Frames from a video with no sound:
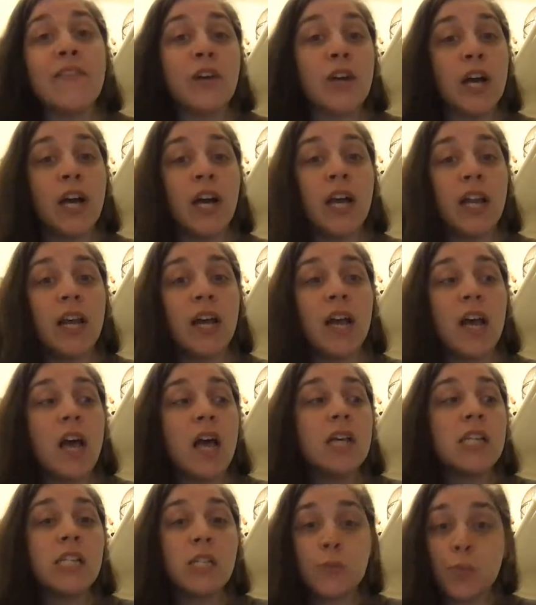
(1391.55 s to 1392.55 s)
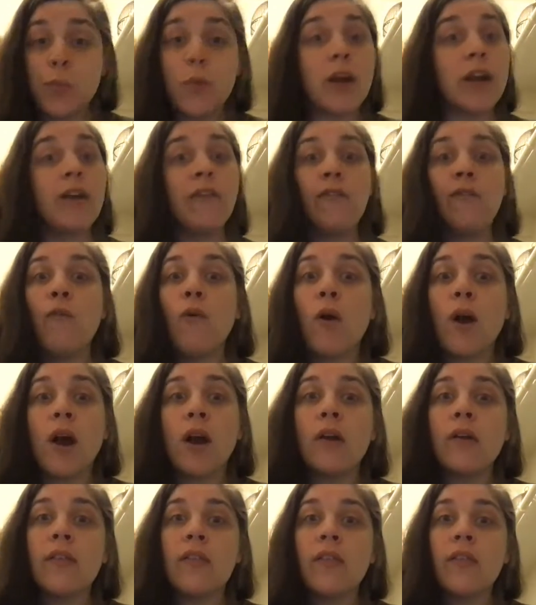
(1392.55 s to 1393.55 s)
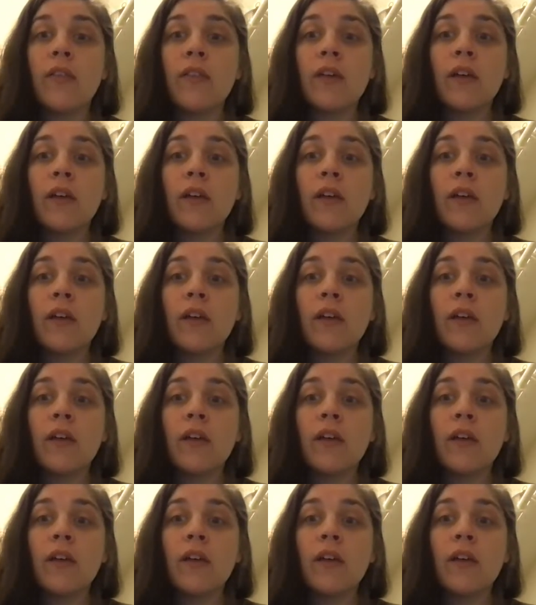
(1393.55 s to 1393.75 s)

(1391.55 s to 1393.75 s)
could spring forth.